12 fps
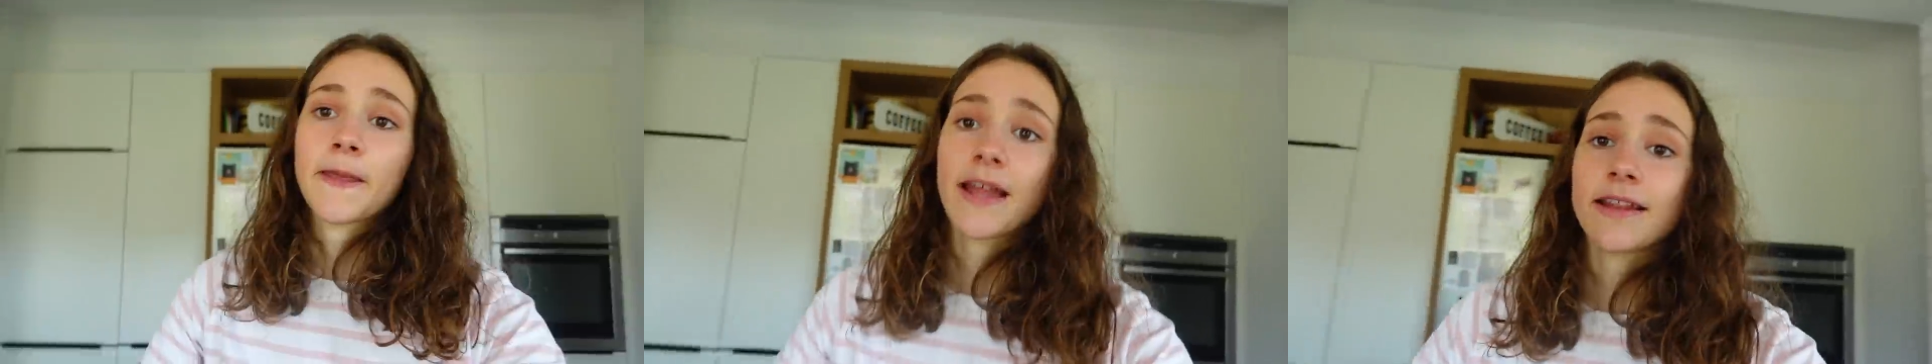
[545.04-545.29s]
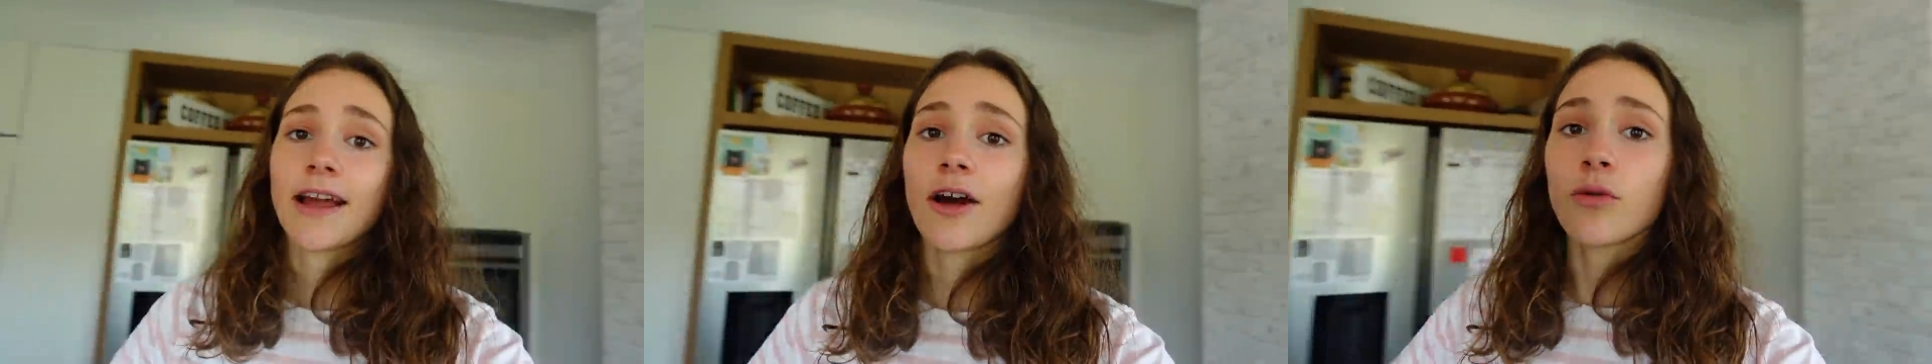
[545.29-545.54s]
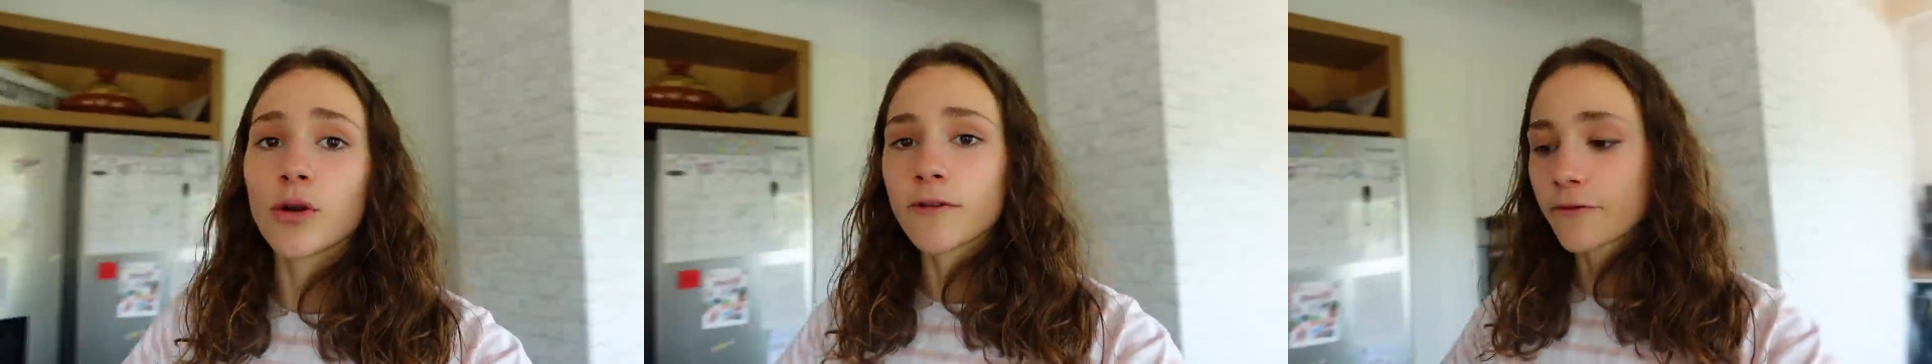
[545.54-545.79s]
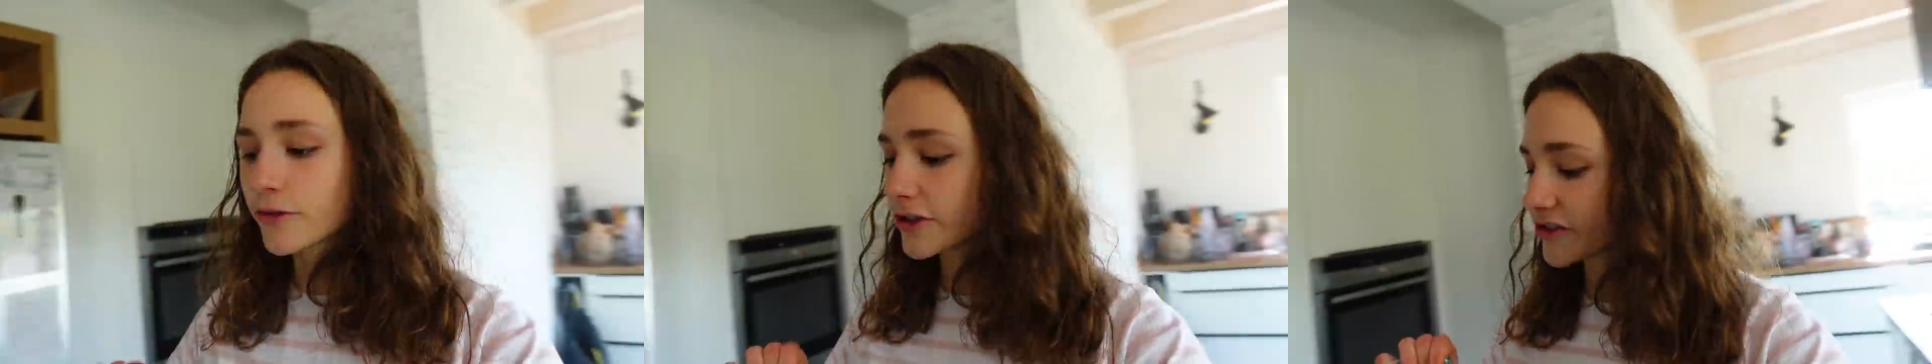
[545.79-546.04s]
And now we'll
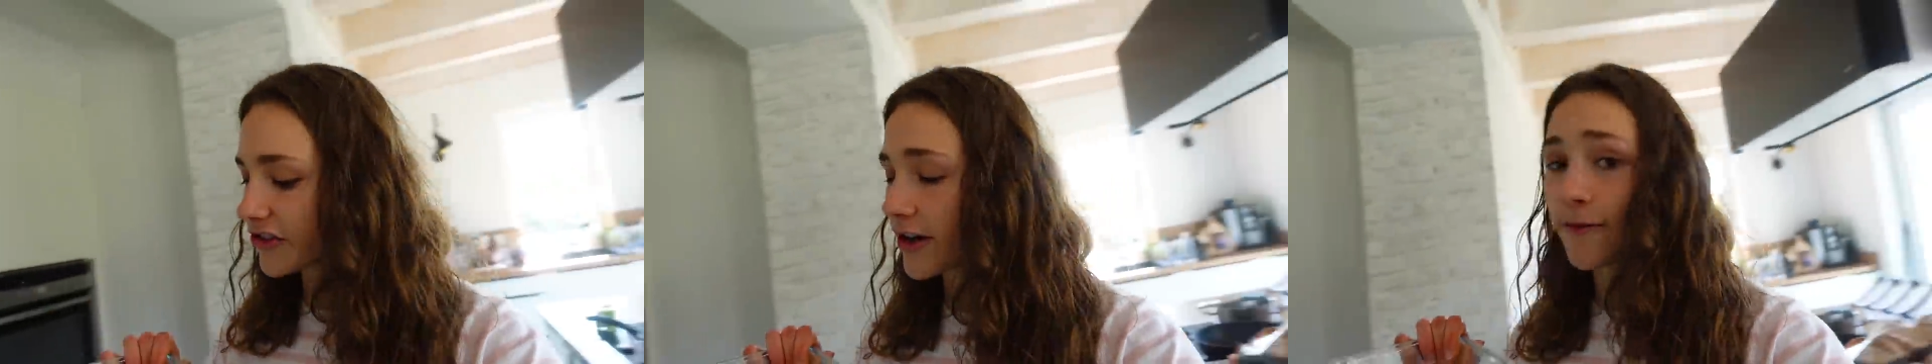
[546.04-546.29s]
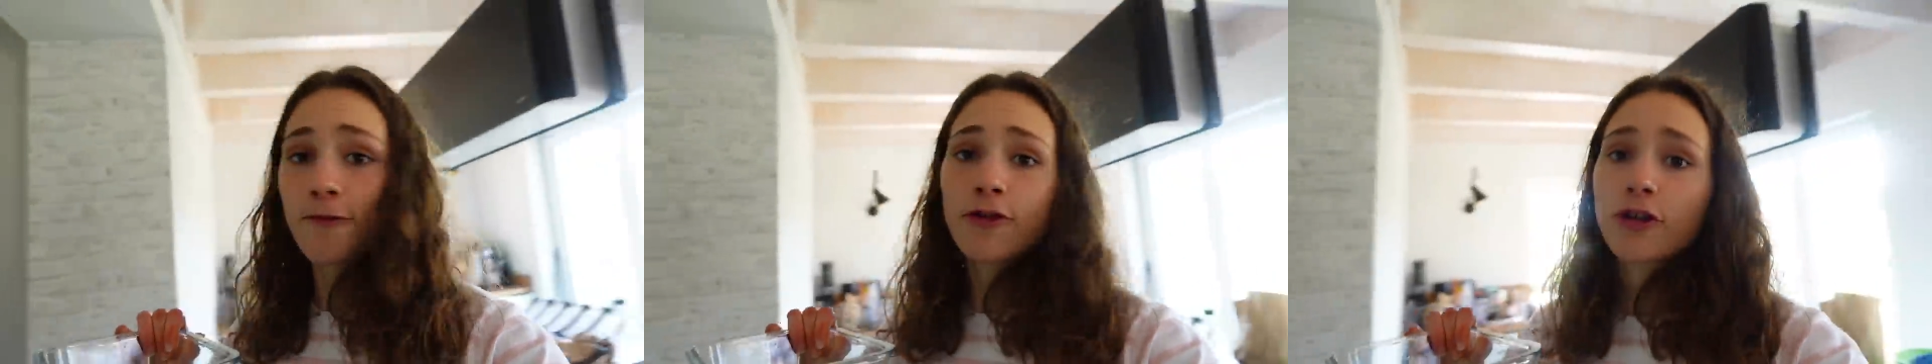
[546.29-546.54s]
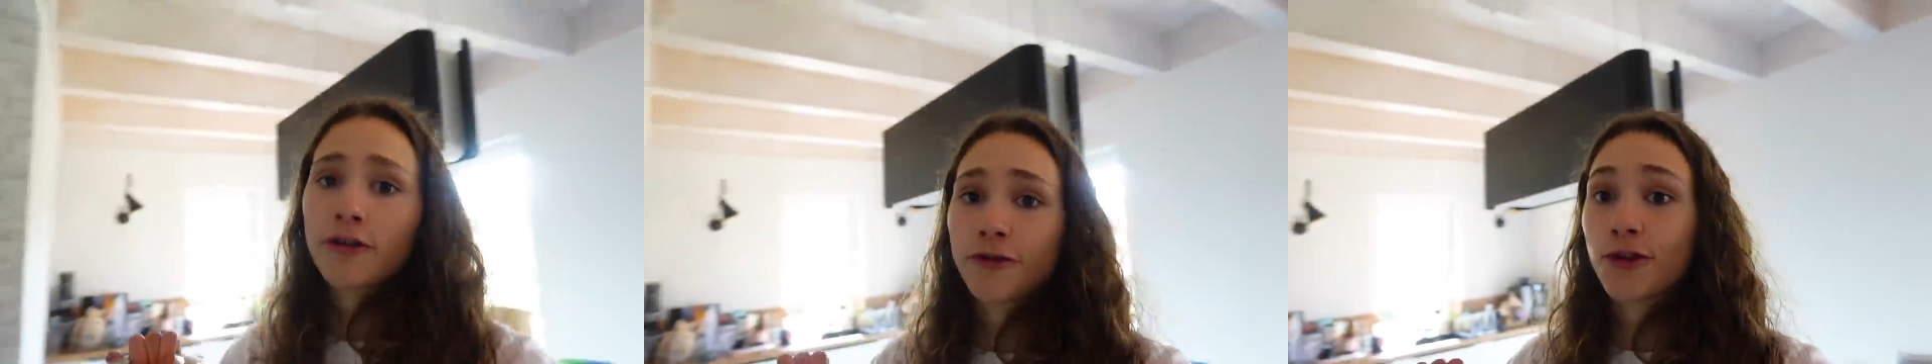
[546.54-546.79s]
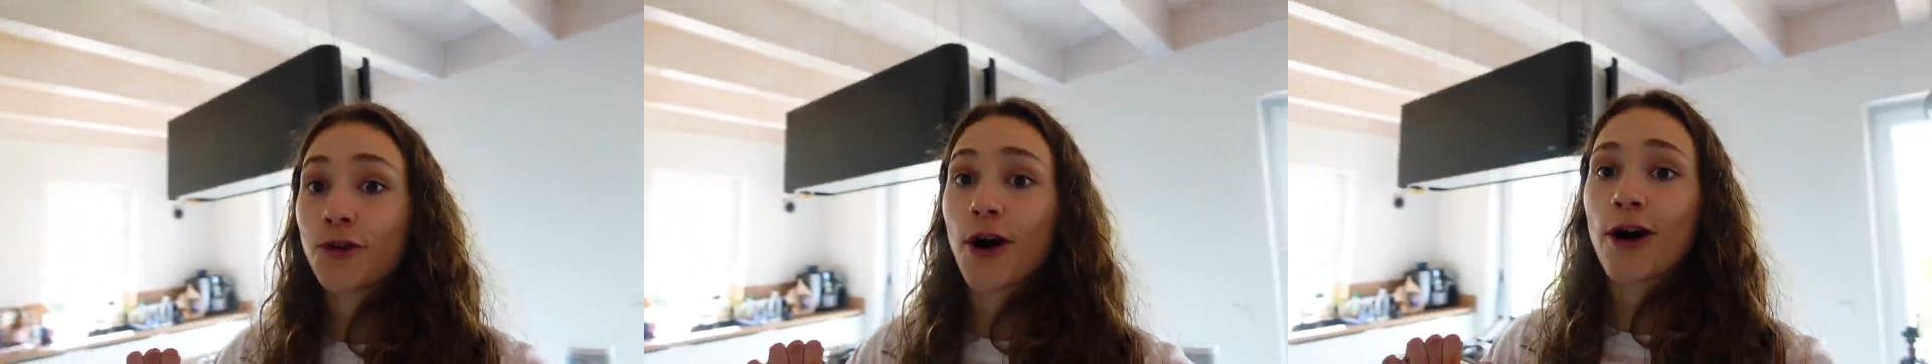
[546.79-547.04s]
freeze them for a few